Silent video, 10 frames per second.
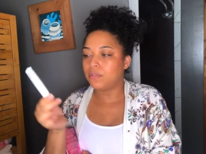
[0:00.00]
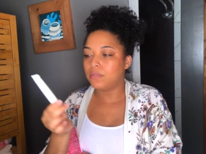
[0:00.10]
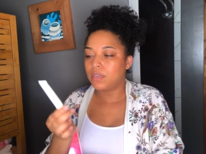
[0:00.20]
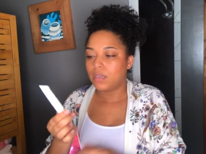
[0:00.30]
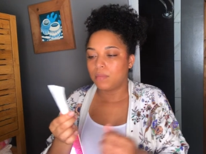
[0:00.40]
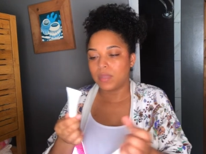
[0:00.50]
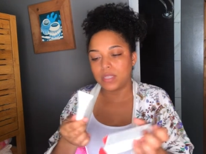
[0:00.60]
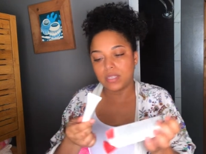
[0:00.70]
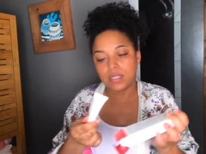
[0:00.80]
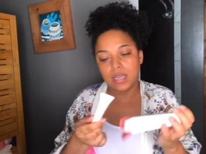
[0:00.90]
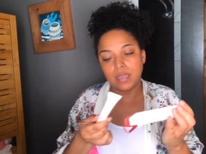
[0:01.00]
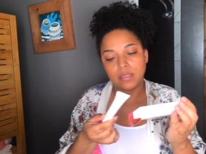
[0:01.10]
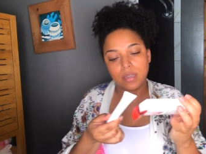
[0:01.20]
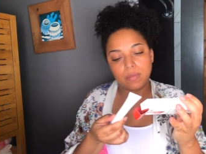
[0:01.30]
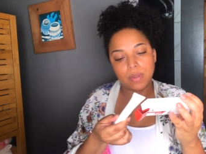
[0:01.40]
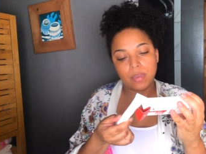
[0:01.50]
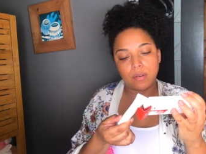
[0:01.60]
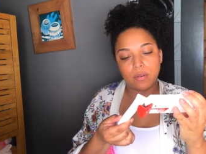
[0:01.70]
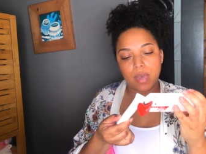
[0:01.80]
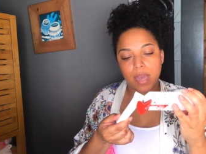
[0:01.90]
you. But this is an
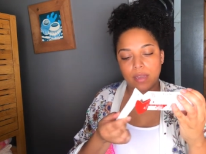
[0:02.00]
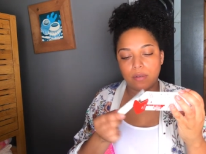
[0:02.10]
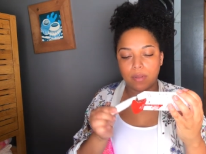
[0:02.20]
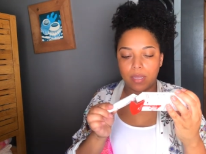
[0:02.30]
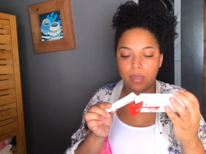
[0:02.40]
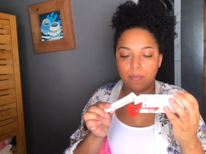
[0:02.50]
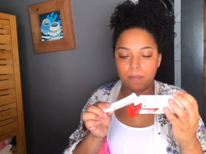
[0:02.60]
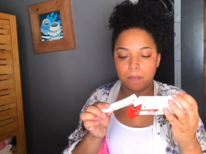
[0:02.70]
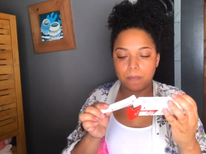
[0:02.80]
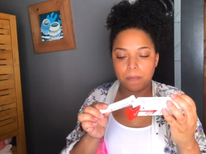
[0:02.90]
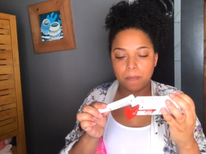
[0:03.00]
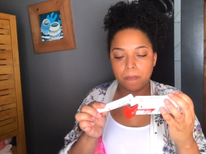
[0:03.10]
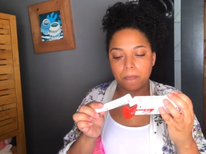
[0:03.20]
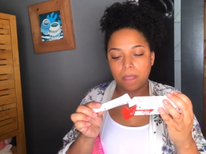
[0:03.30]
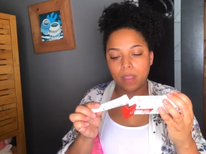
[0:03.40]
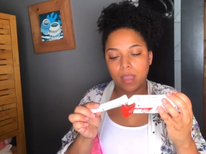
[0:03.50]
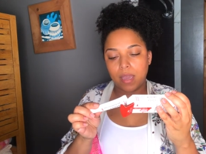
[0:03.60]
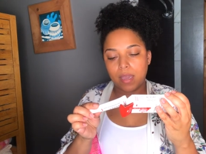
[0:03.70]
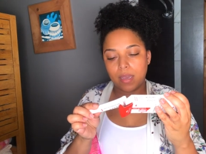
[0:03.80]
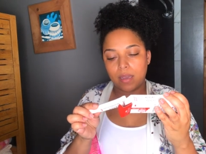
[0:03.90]
anti-wrinkle eye cream.
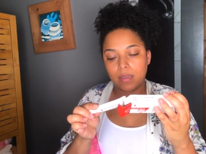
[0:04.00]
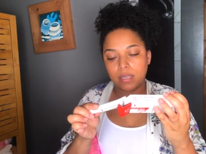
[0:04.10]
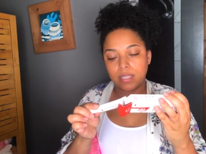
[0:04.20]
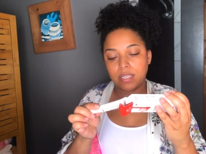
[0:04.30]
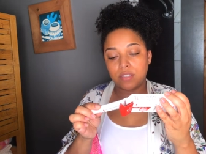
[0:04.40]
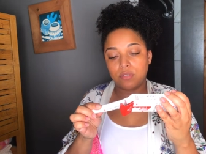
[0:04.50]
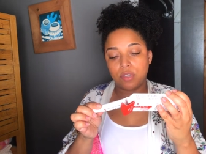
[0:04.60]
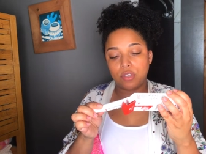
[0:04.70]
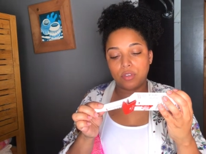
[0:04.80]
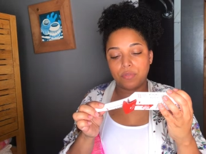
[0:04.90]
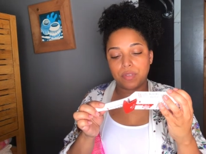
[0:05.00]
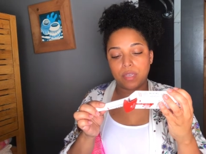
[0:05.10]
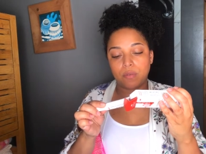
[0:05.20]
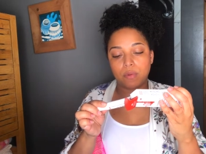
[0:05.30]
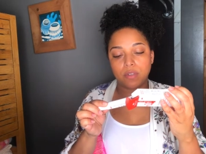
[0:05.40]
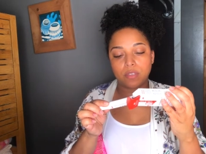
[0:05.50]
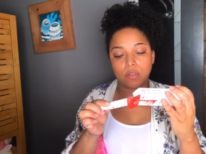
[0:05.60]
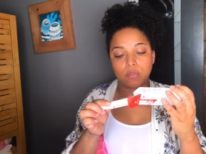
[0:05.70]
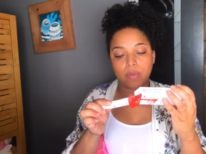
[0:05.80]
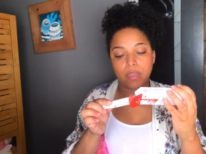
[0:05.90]
And it says you can use it, works
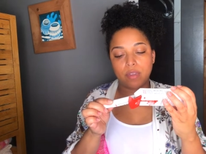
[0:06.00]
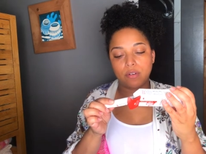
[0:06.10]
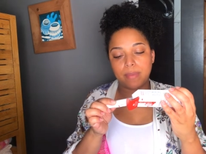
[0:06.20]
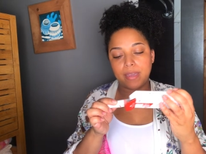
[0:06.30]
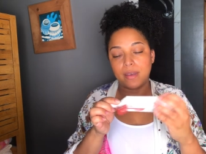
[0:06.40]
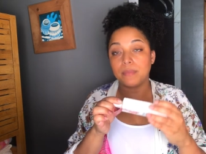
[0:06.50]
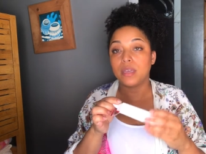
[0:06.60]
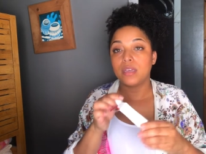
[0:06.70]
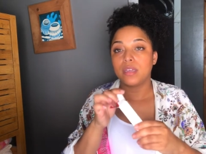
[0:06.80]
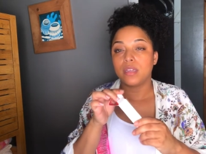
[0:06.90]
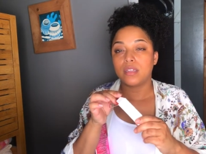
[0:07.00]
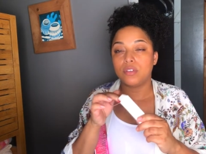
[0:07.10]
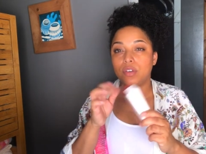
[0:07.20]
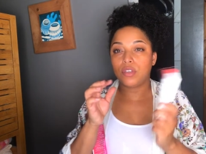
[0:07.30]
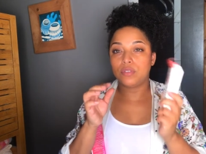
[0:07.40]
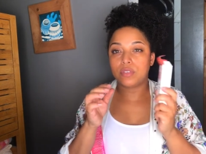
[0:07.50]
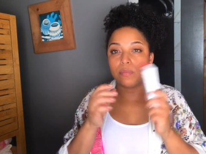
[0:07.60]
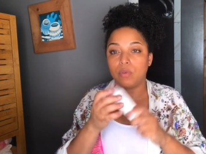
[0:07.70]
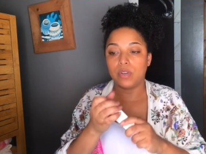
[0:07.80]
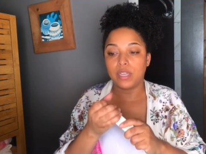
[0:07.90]
great under makeup. You can use
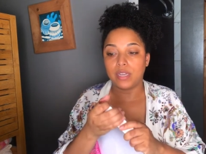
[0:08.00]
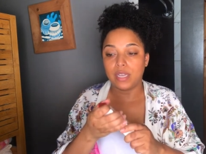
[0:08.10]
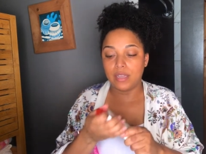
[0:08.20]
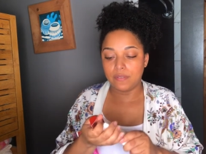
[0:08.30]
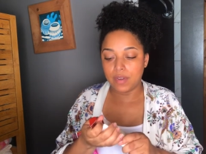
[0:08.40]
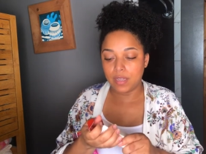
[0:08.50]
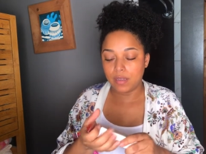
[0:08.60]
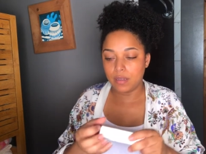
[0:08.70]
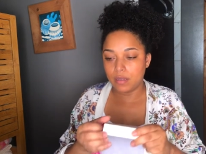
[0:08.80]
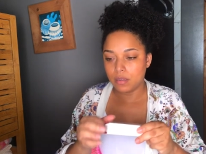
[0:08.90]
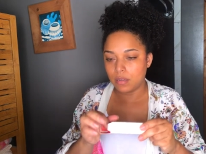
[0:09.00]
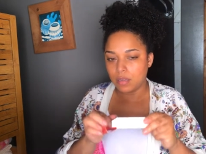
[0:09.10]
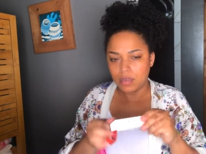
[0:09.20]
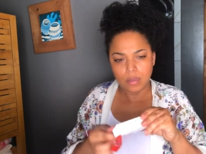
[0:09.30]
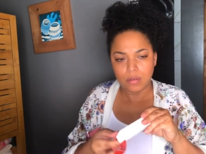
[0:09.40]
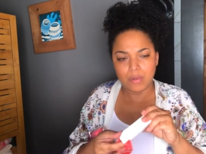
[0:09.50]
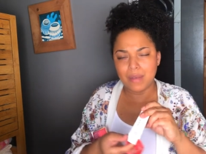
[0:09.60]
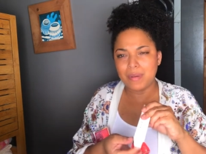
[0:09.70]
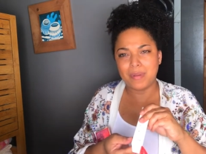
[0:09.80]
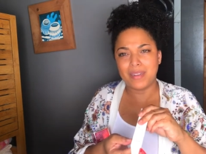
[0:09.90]
it morning and evening. Why
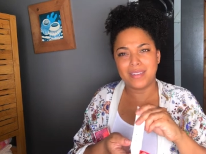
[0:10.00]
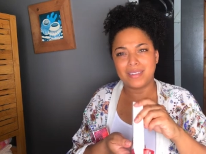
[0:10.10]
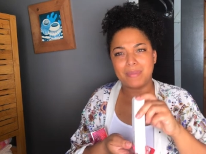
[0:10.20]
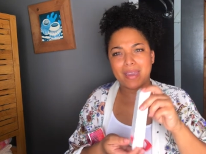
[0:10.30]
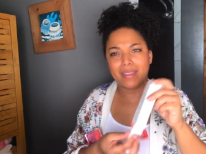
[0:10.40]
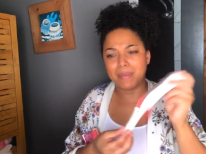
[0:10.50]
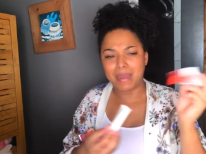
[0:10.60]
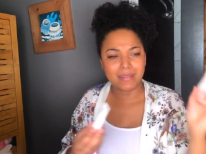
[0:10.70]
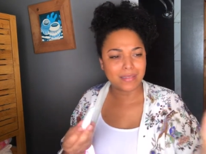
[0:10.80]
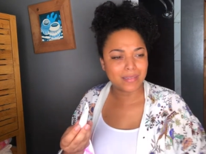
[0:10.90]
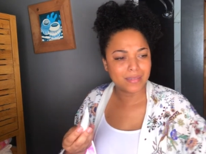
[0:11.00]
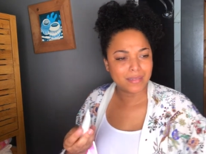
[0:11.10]
am I putting this back in the box?